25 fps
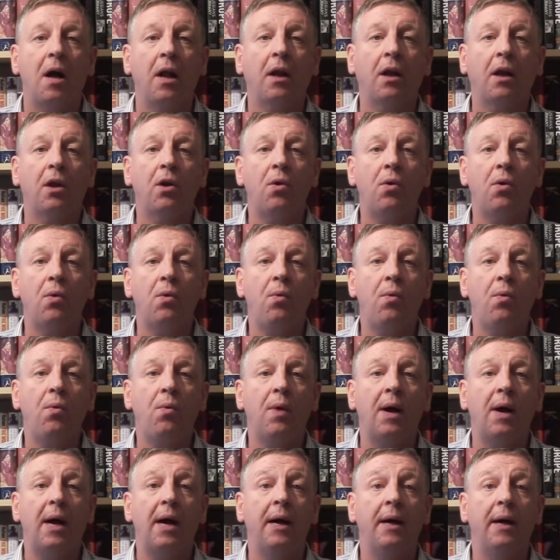
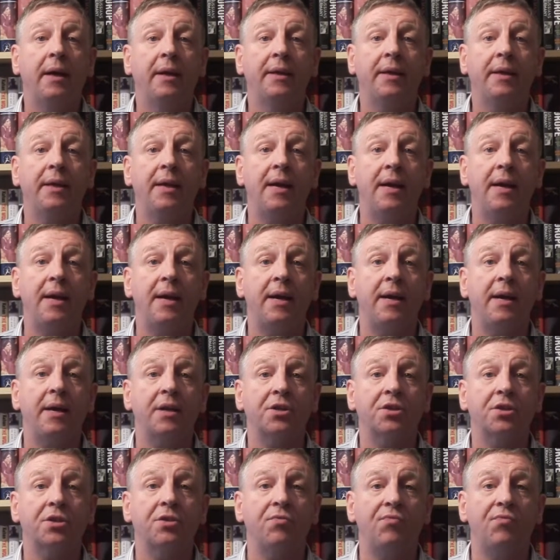Hello.
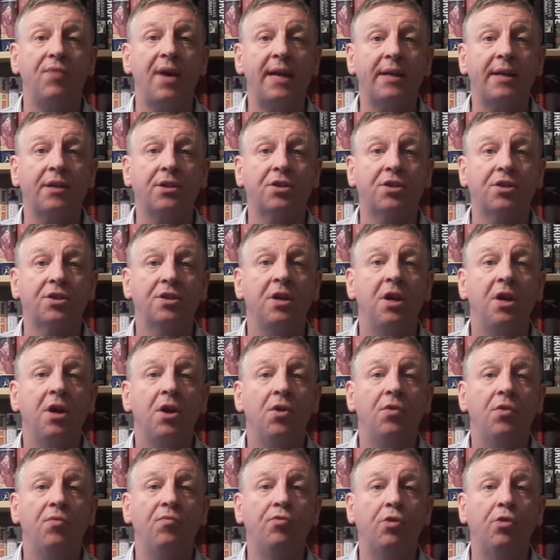Yes, rats,
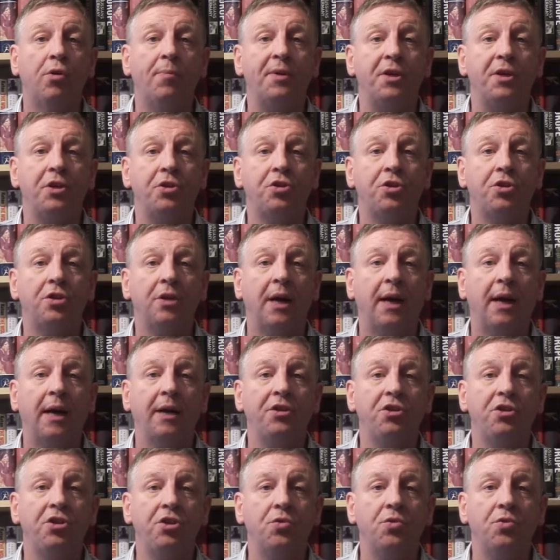rubbish
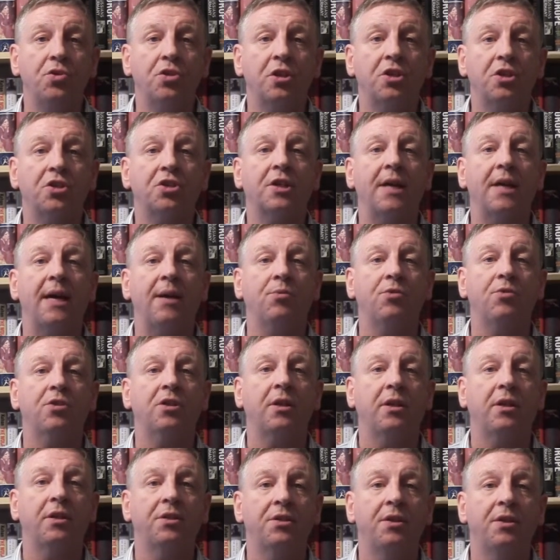and useless
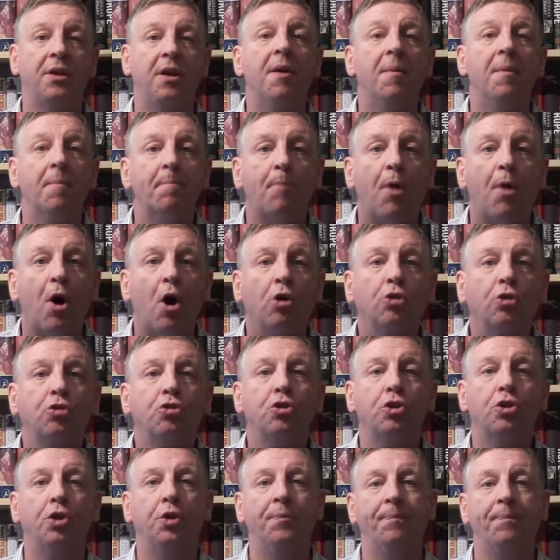councillors, part
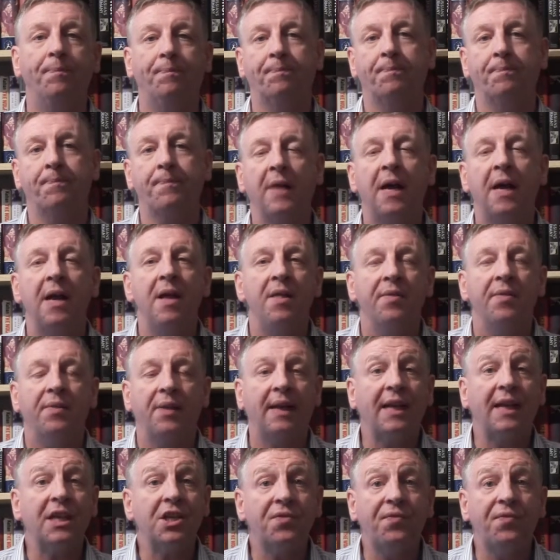two. The
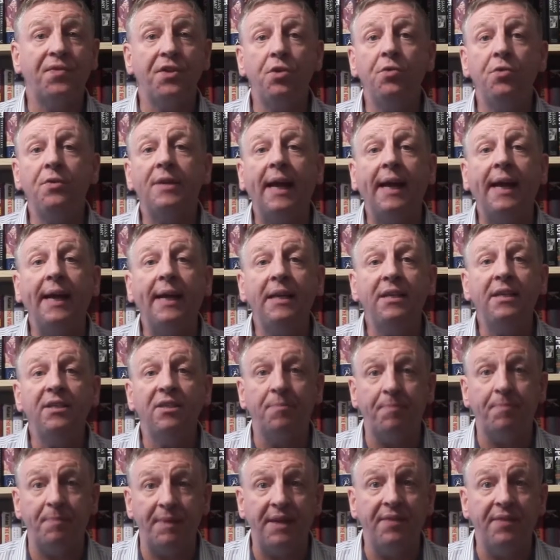last few days
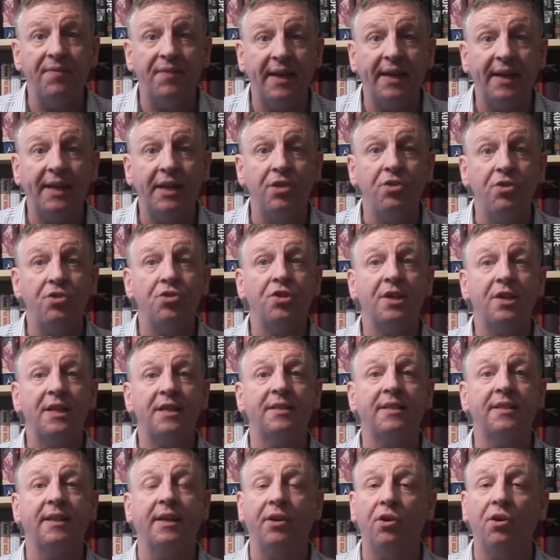have been very
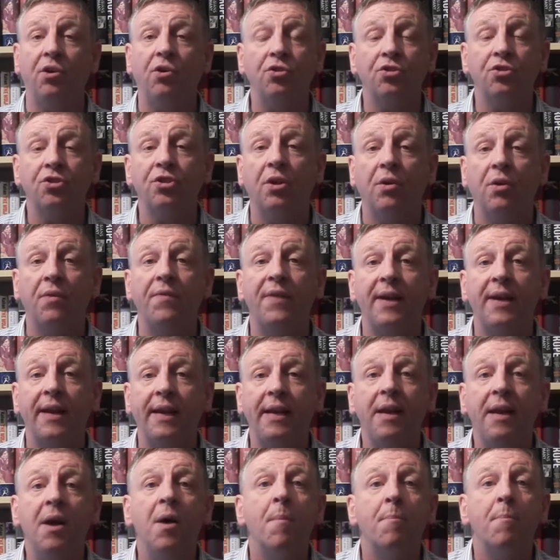interesting and also
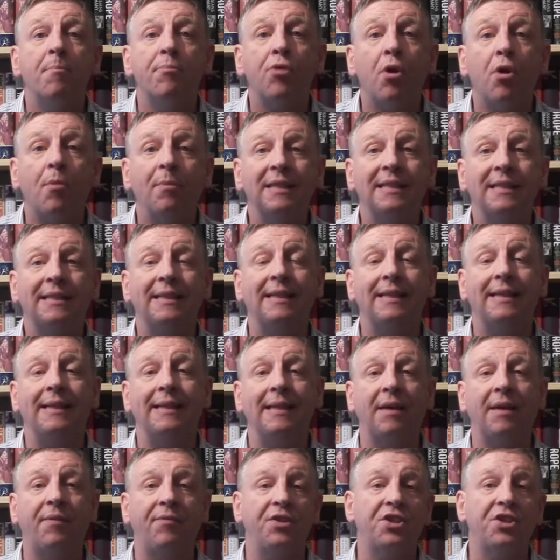very
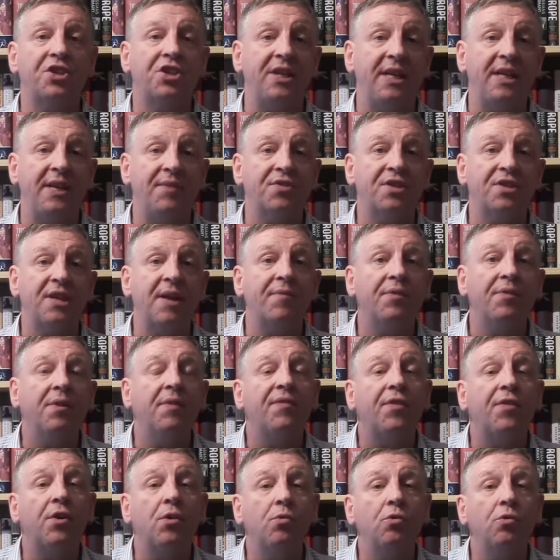promising. I've received several
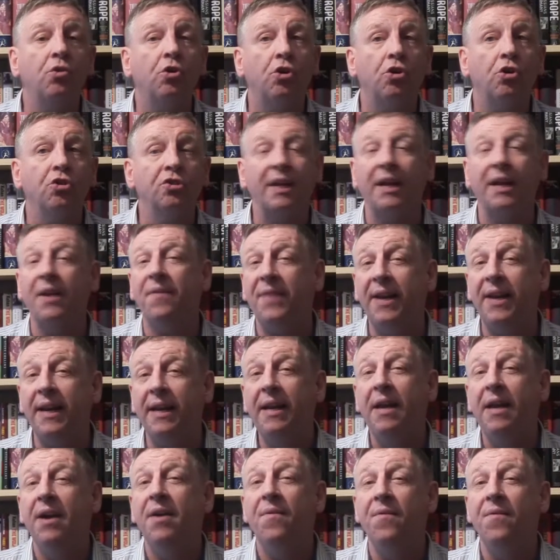phone calls and a
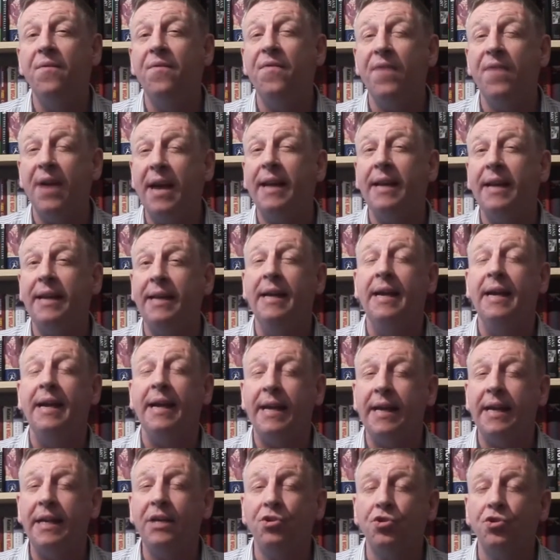very, very
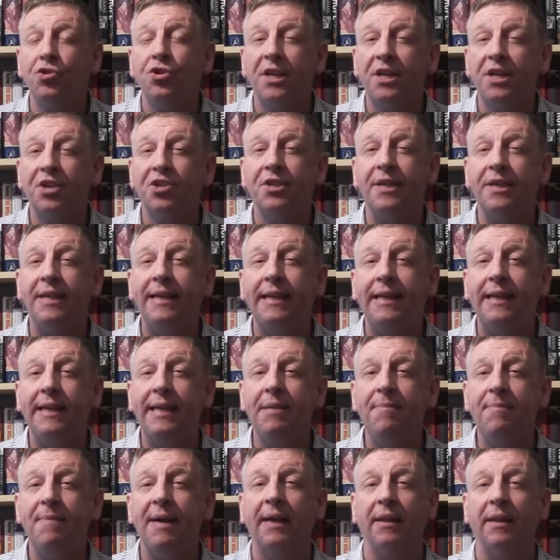interesting
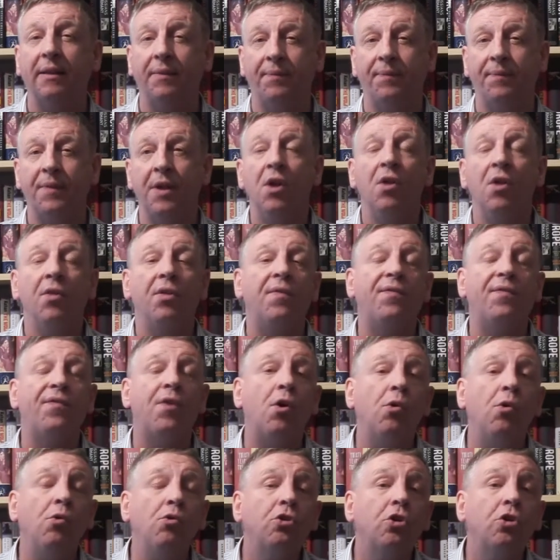email. The
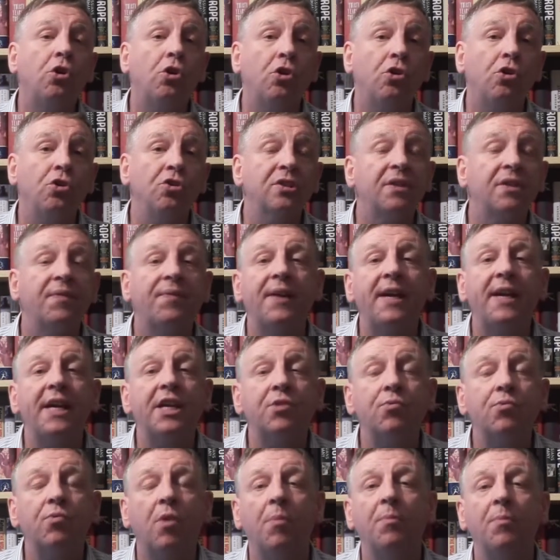phone calls, the
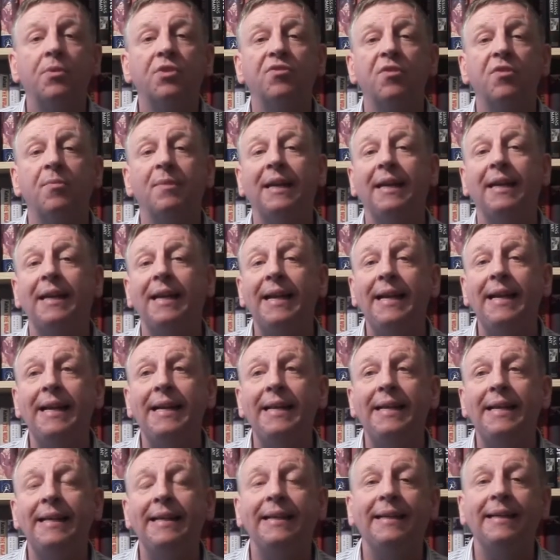first one was from a
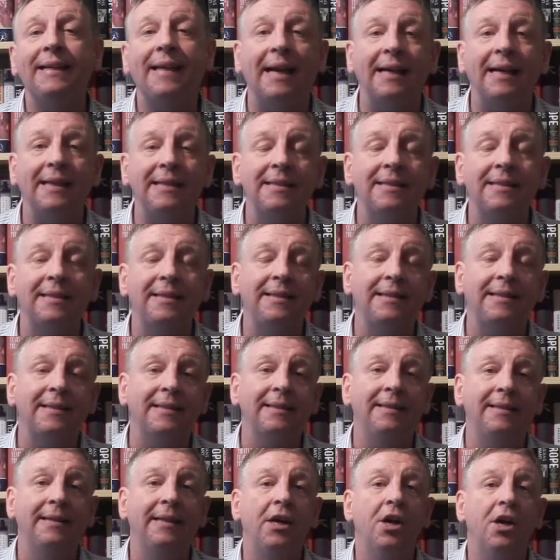lady in
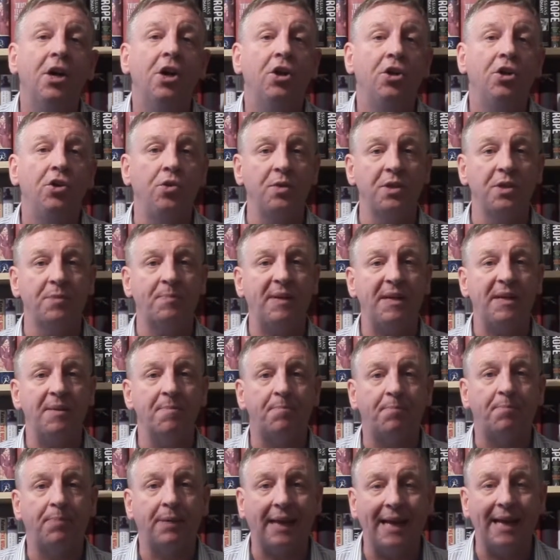Kensington who was
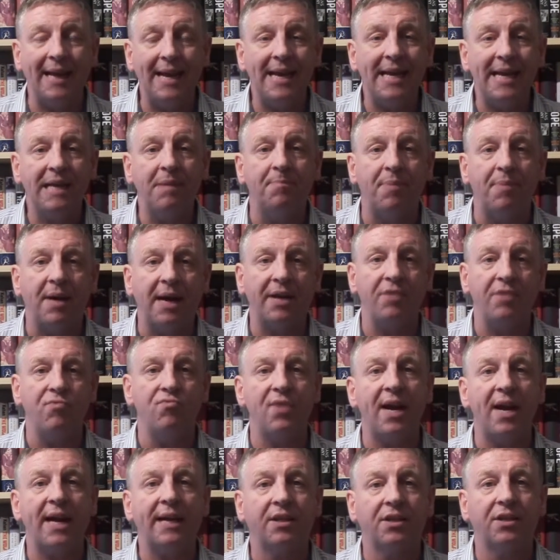being plagued by
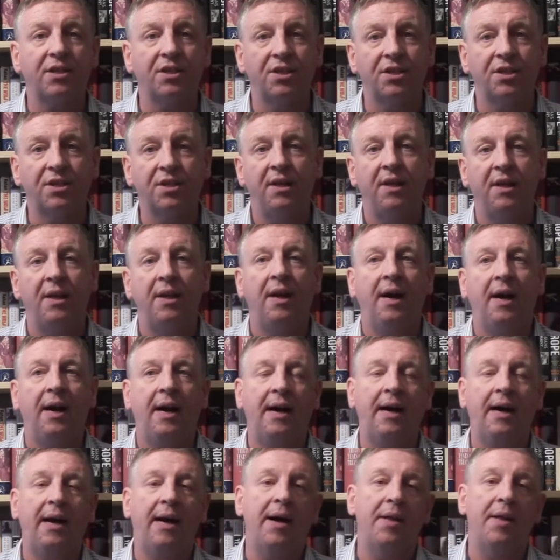rats.
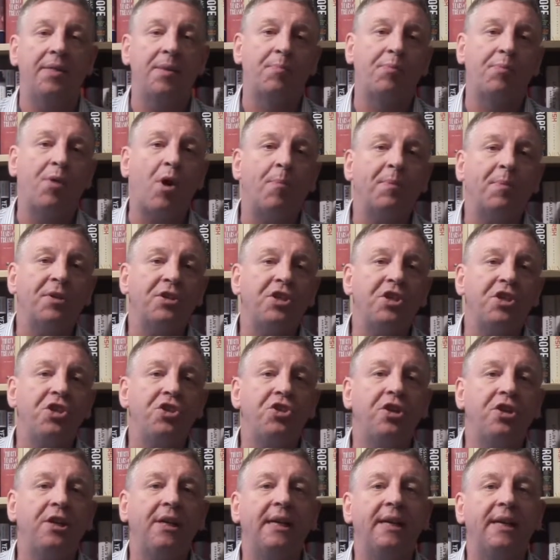The property
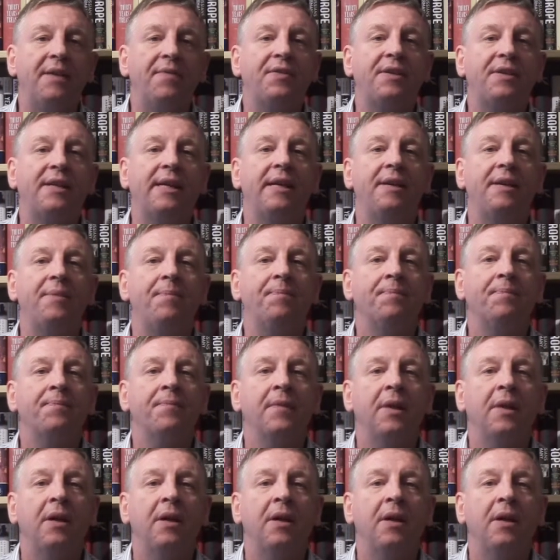she lived in